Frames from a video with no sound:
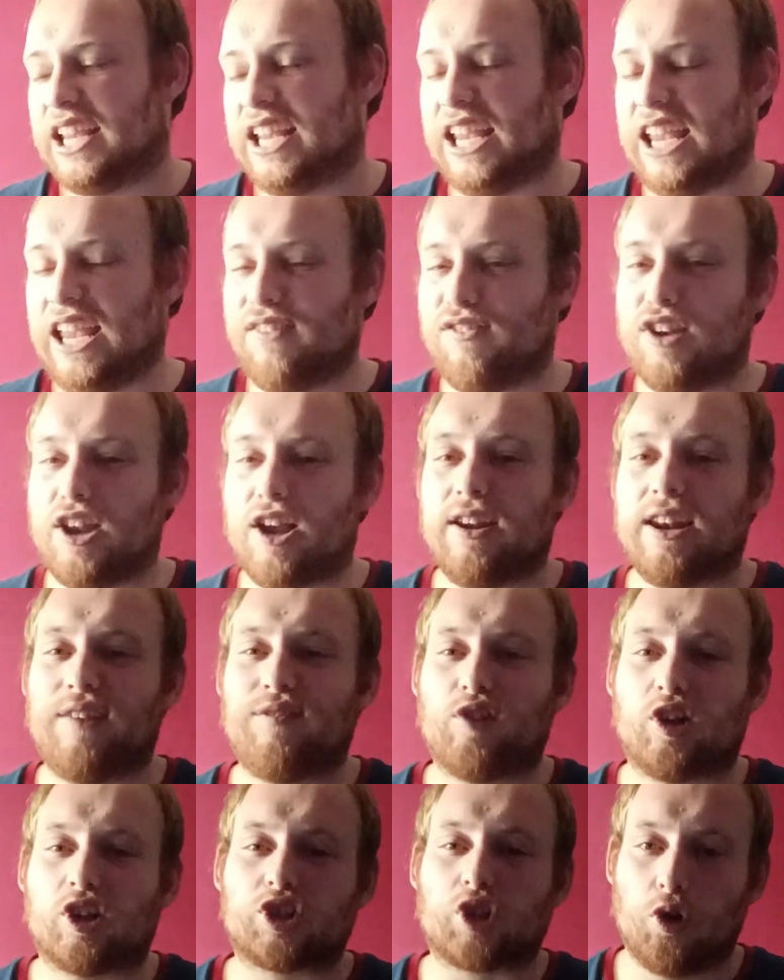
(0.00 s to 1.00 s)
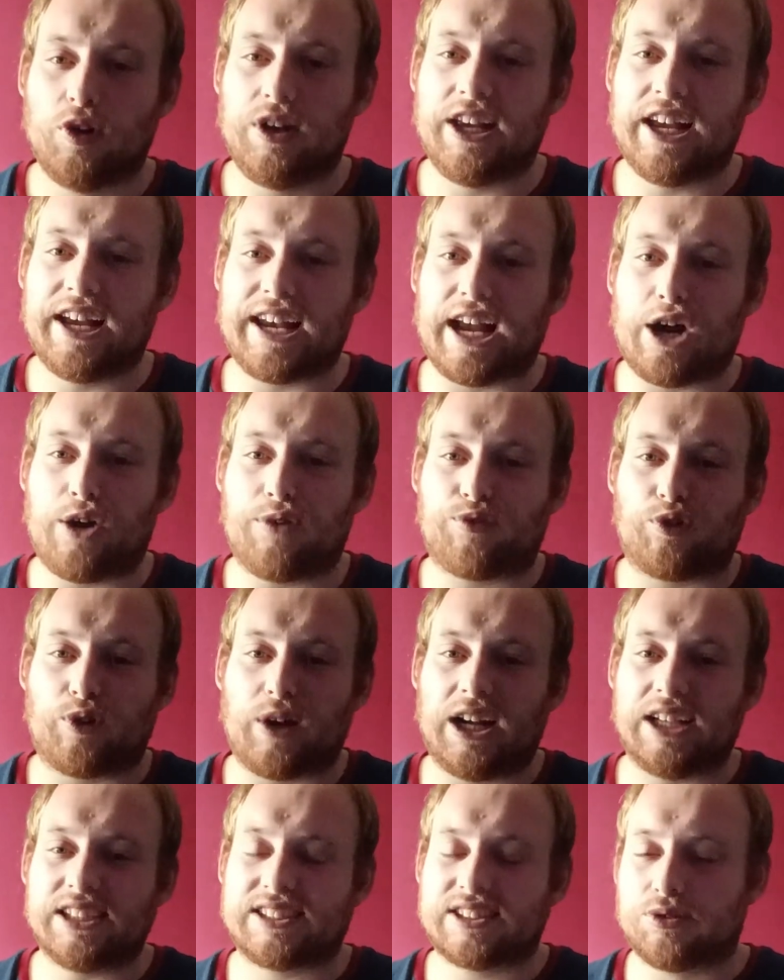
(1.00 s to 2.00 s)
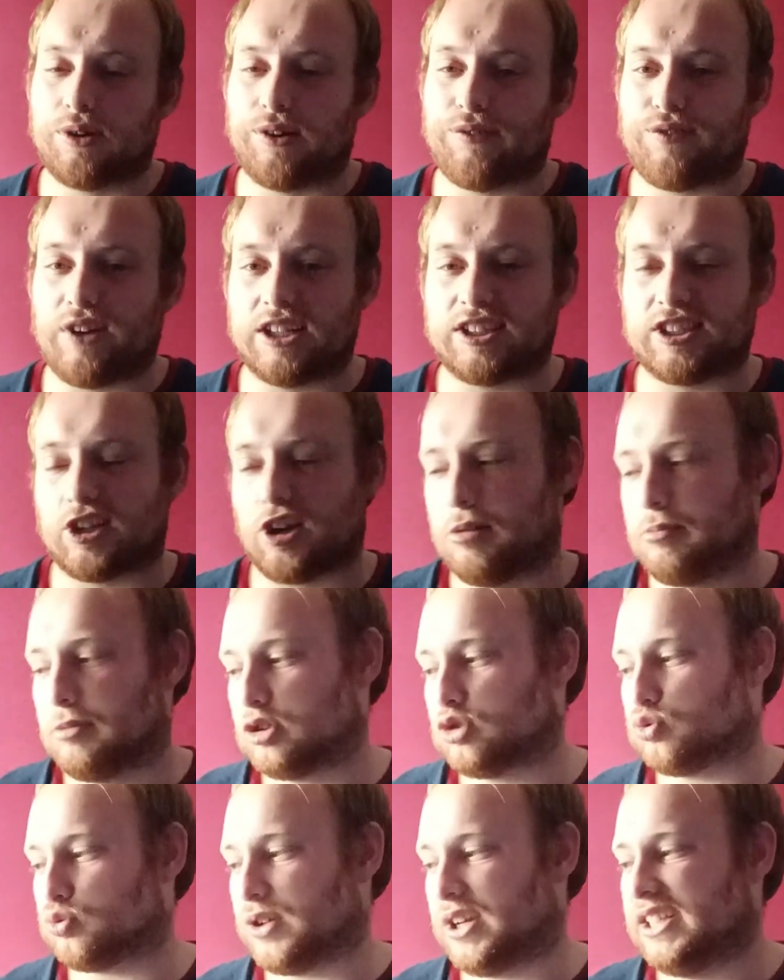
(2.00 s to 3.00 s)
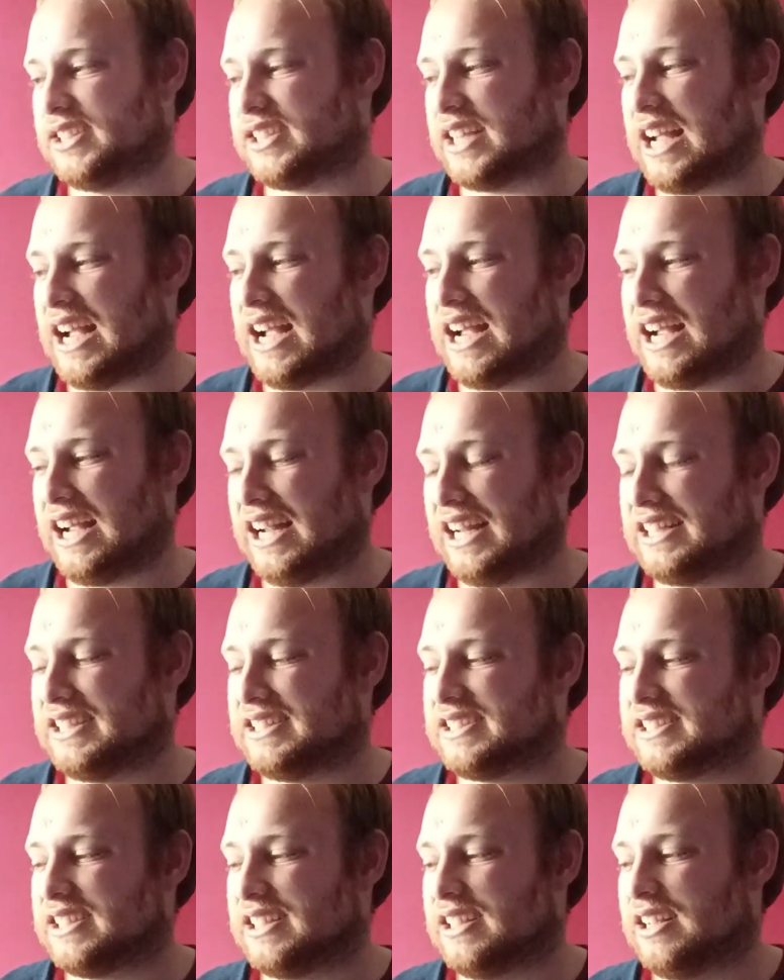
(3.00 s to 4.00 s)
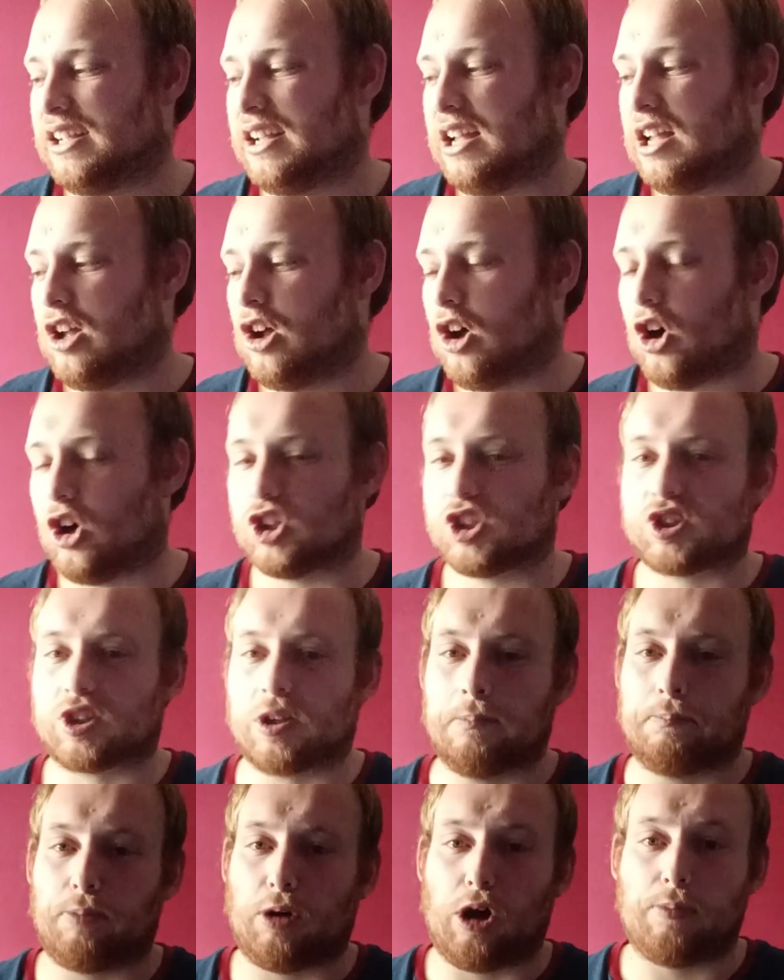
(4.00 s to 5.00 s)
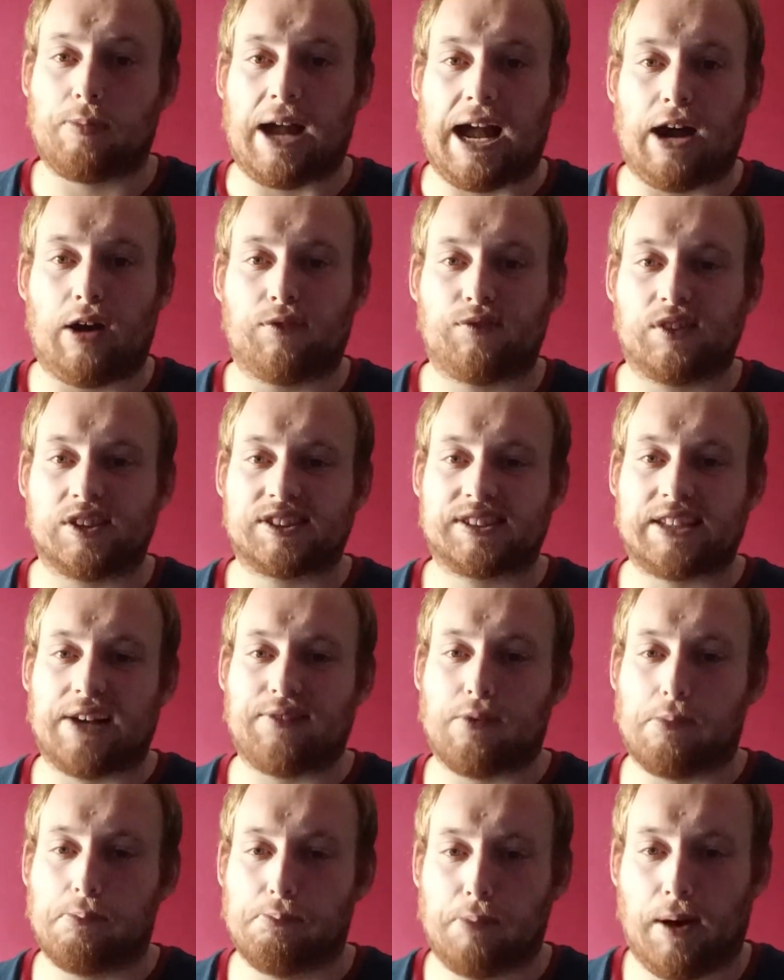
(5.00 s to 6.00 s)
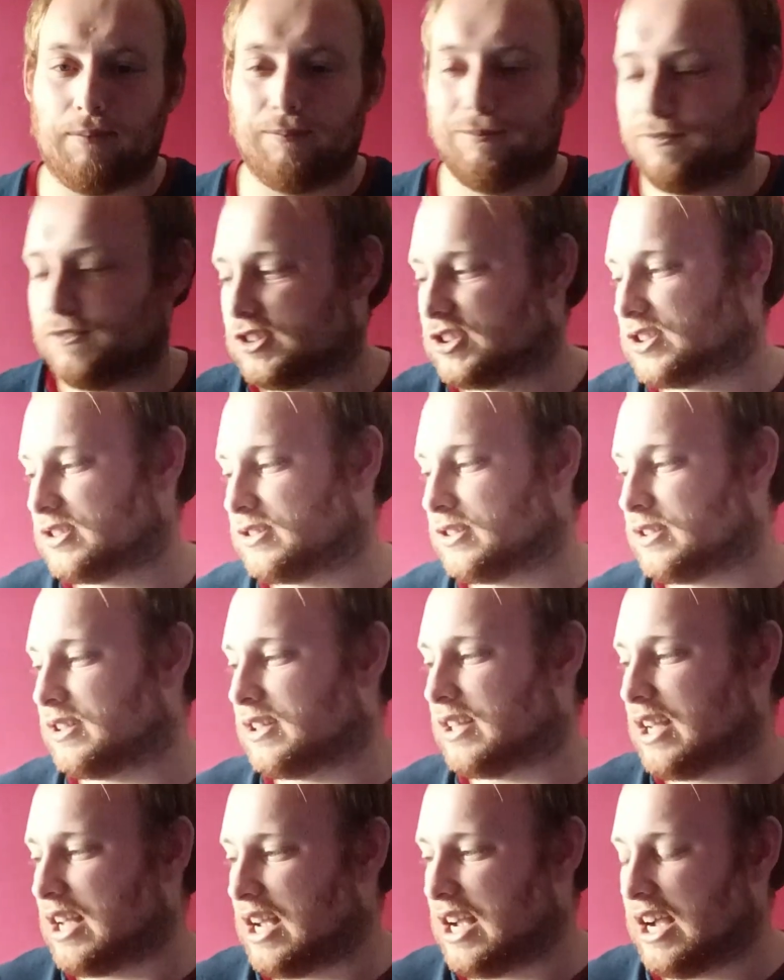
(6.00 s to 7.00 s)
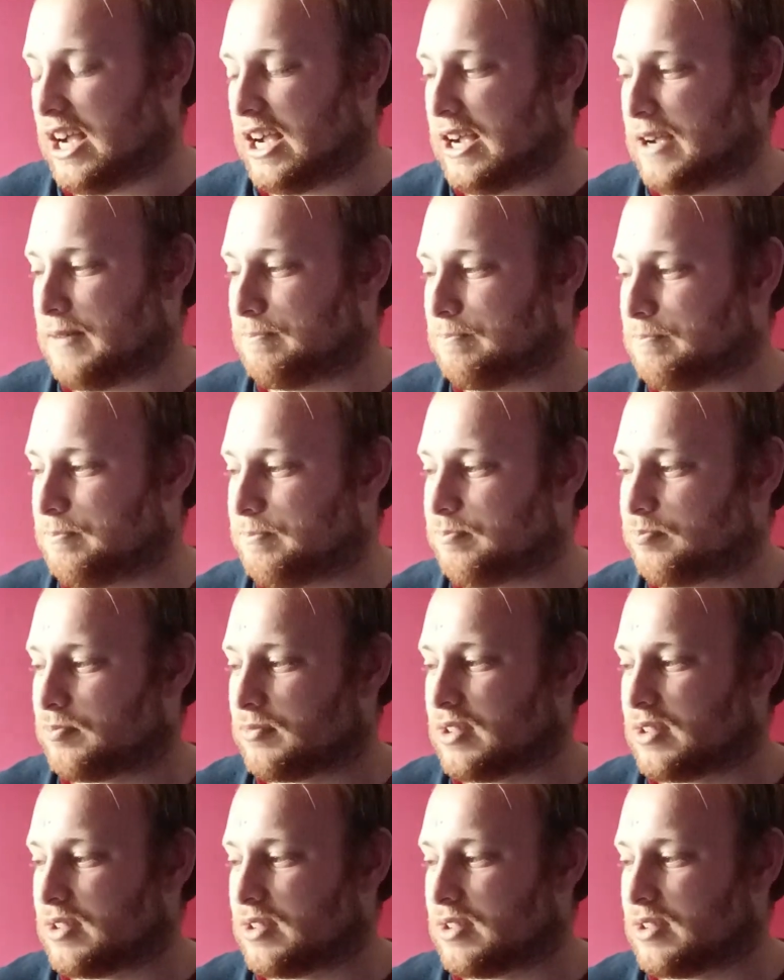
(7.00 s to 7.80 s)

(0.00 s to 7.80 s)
Even though they've lost Julian Alvarez to Atletico Madrid and Oscar Bobb out for seven months. Um,